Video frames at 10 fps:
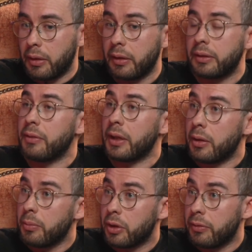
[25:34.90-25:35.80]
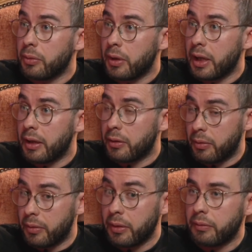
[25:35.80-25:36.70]
develop software
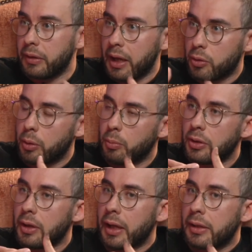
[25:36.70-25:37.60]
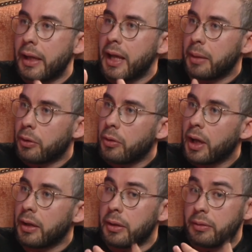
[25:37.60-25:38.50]
that will precisely
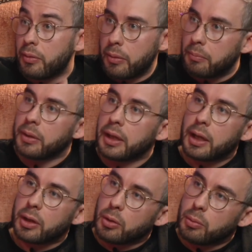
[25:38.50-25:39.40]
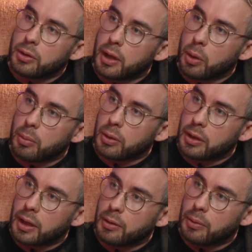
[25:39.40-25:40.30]
abstract the issues that we
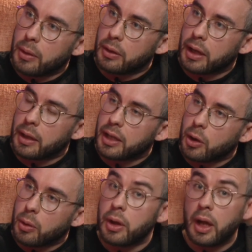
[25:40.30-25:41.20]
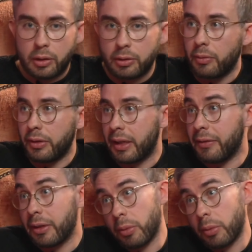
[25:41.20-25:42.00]
perceive and that our clients perceive as